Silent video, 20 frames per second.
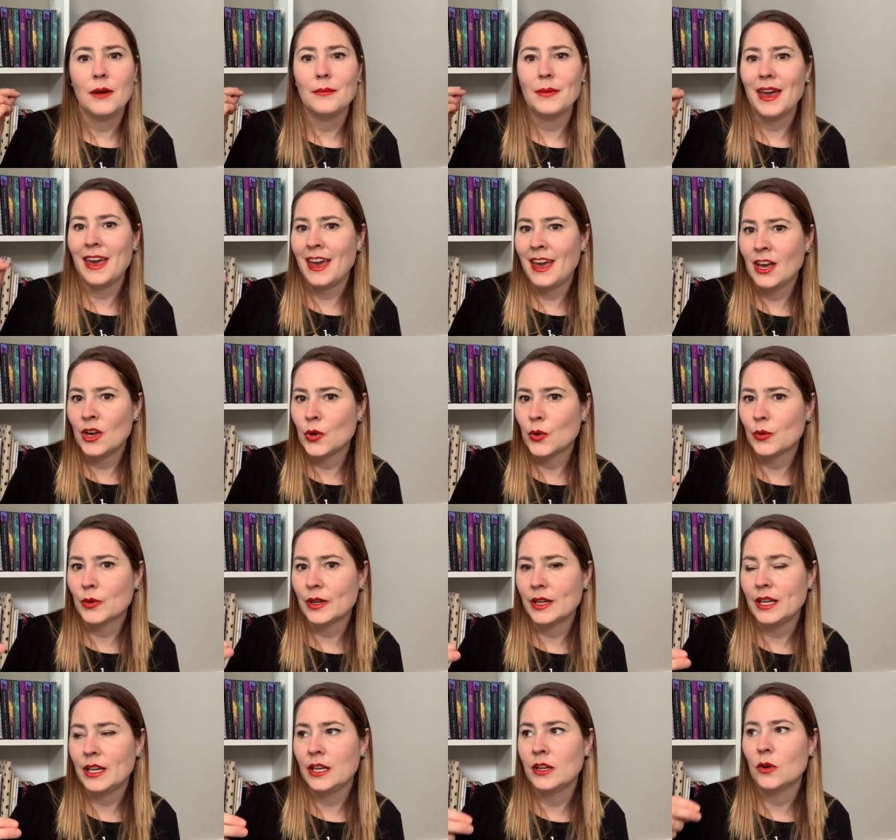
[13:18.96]

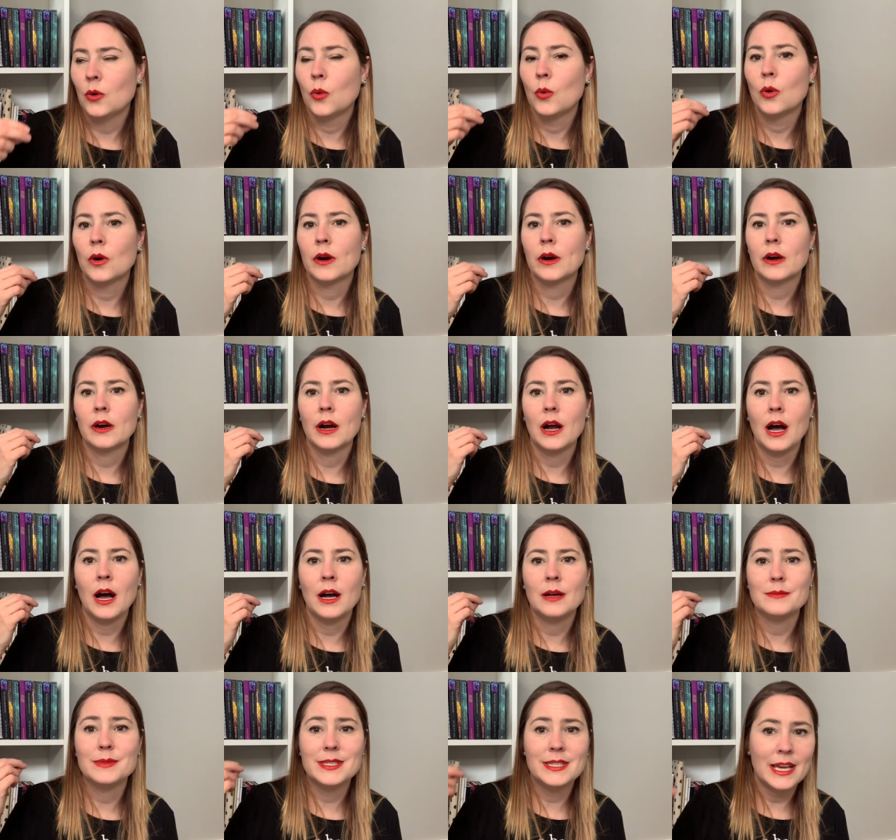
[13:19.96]
angry or
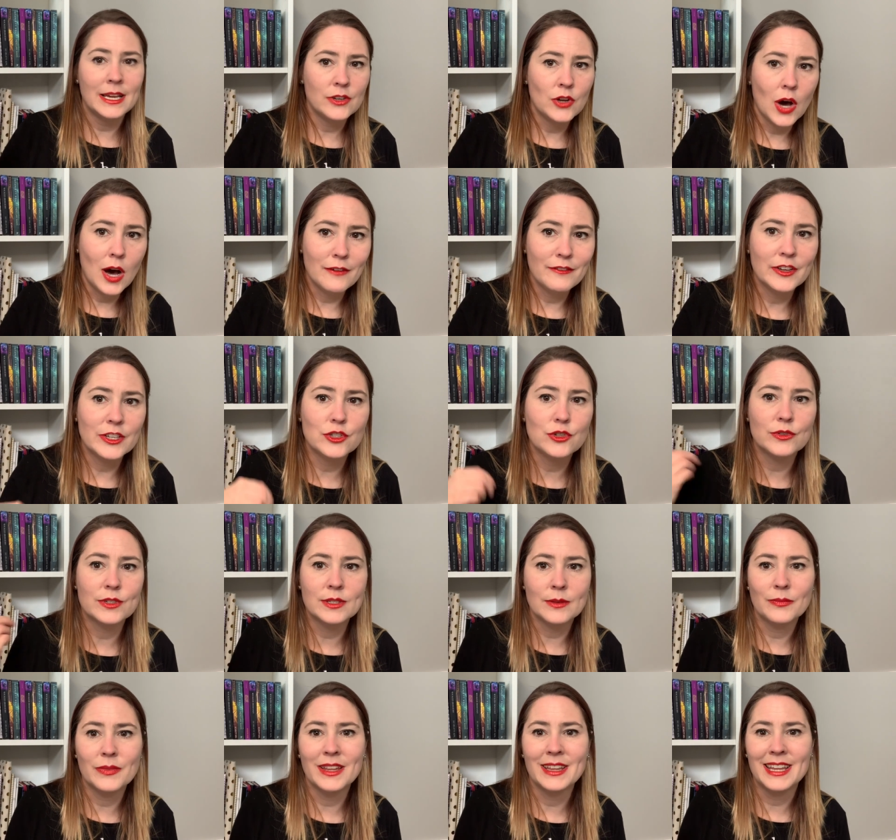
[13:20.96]
standoffish or
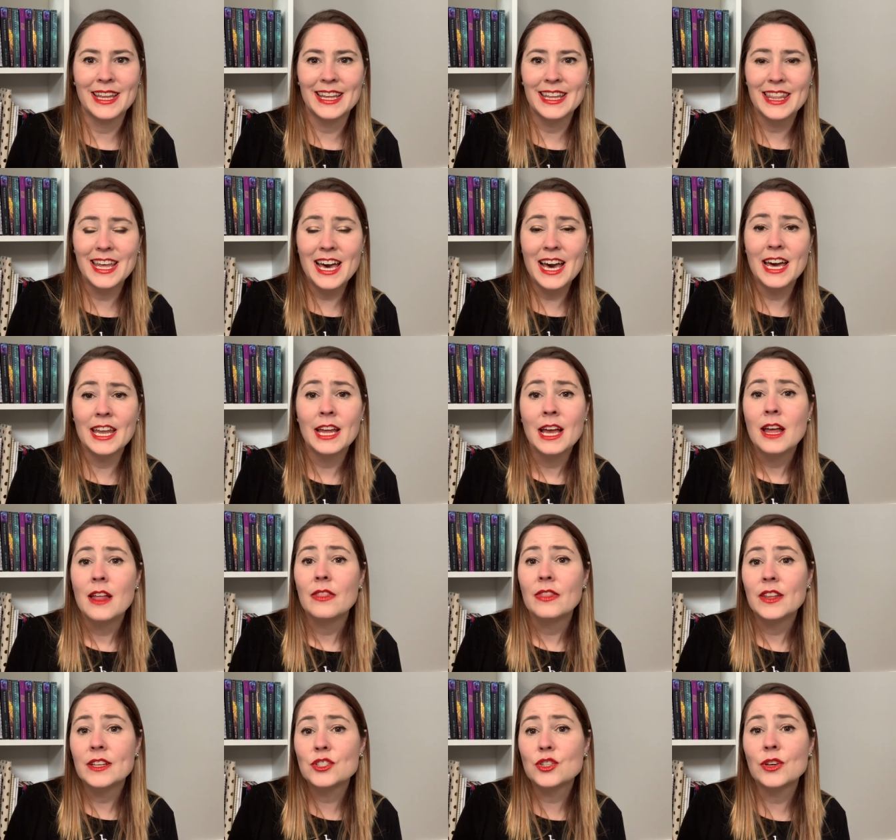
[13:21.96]
something like that,
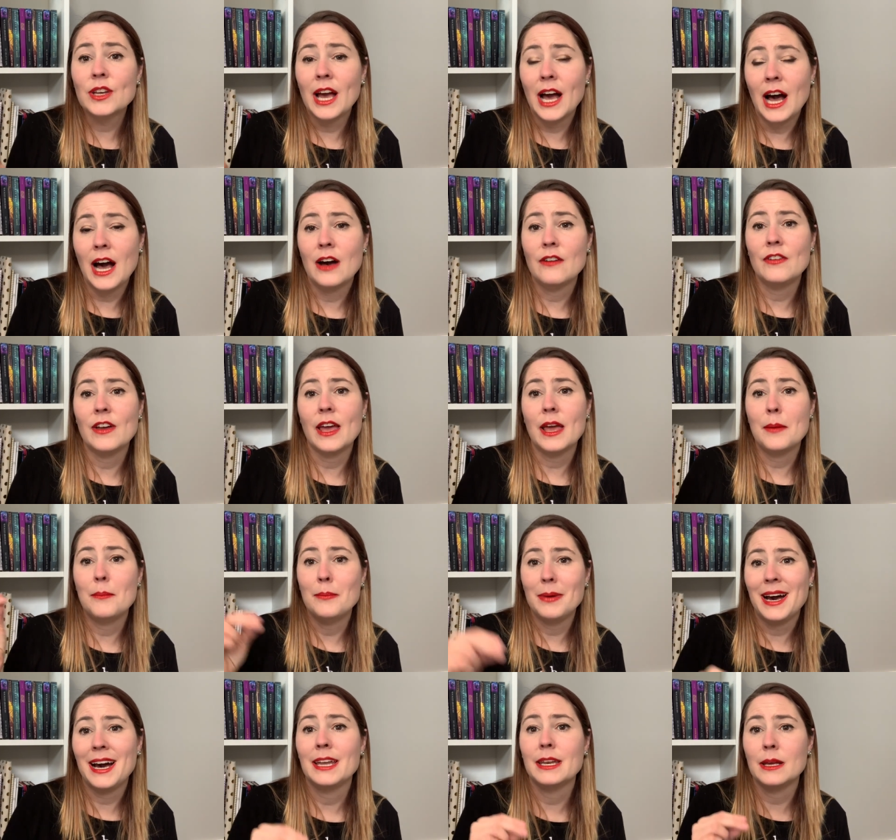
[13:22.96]
this could have a
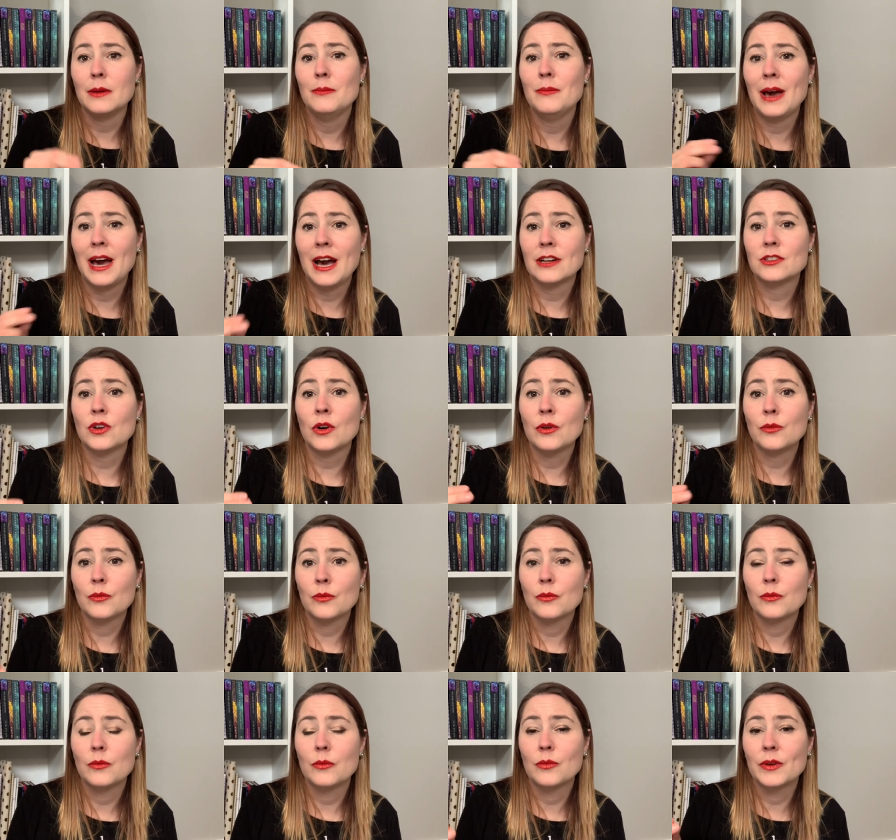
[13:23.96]
bad impact on
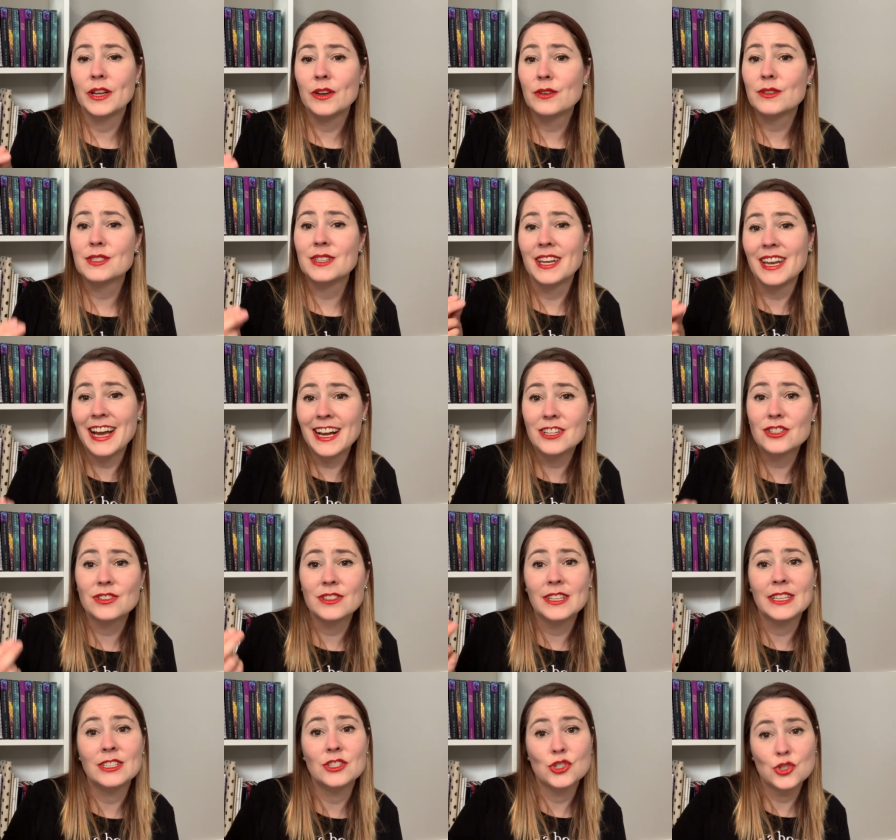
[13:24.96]
readers that
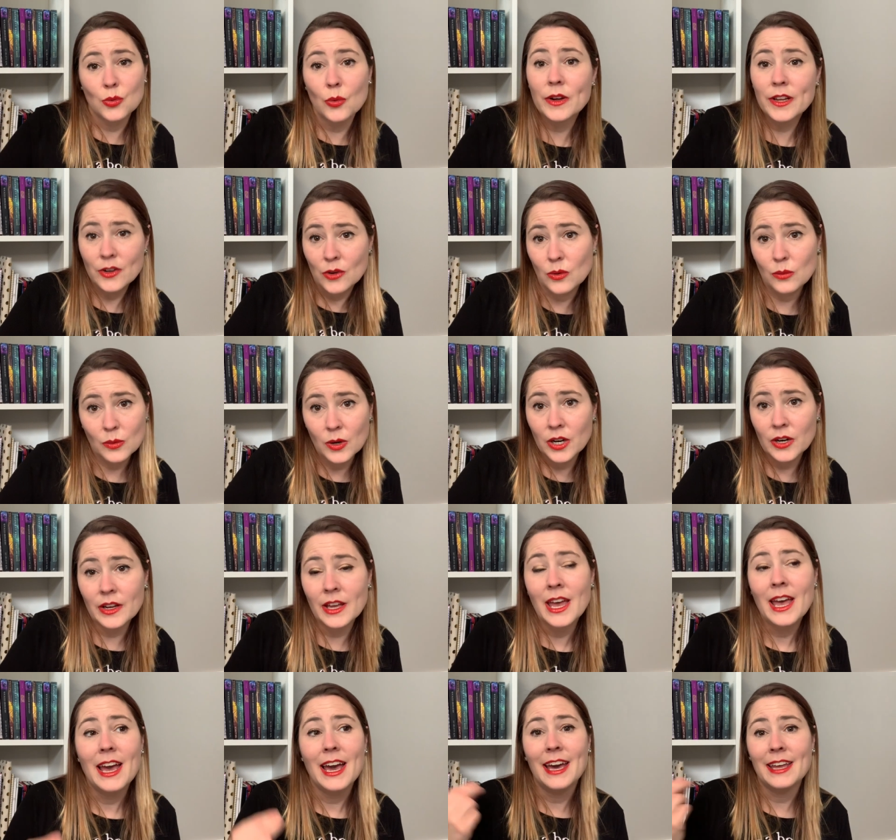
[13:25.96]
actually enjoy your work
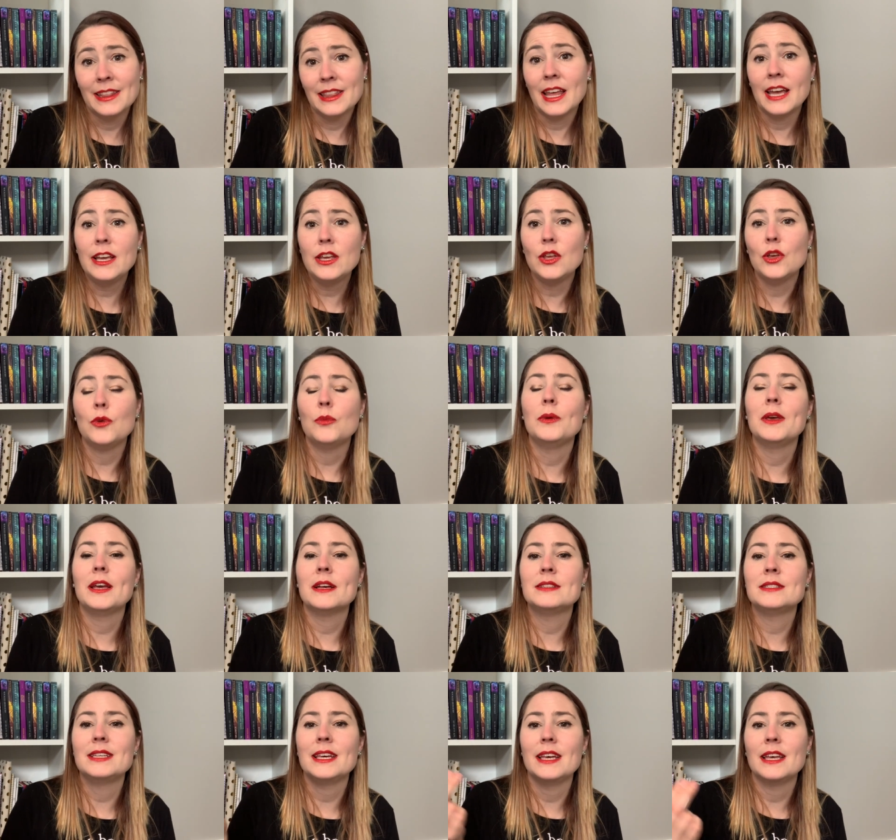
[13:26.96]
and like you, because